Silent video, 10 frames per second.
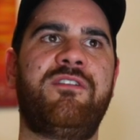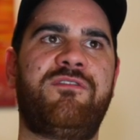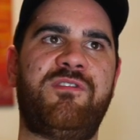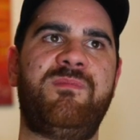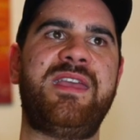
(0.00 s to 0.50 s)

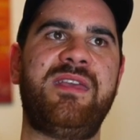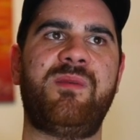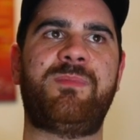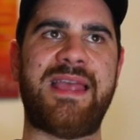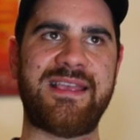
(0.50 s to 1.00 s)
For me,
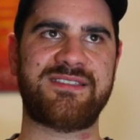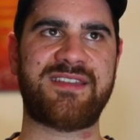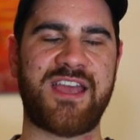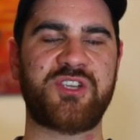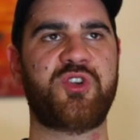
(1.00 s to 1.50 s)
the Black
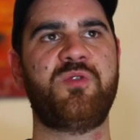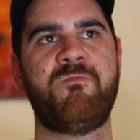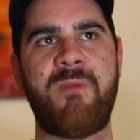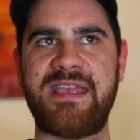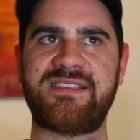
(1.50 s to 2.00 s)
Starchute
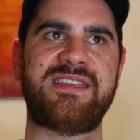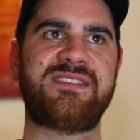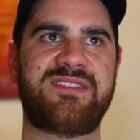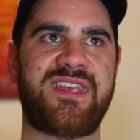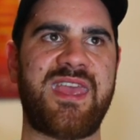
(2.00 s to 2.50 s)
makes
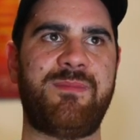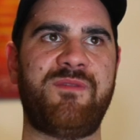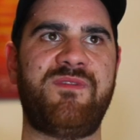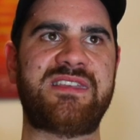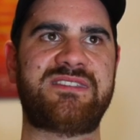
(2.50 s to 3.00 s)
sense to keep
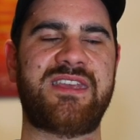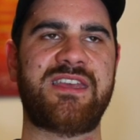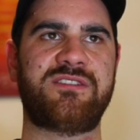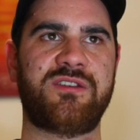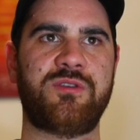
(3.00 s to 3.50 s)
investing
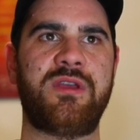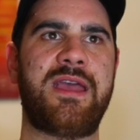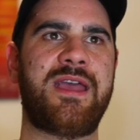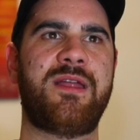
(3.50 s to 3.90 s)
into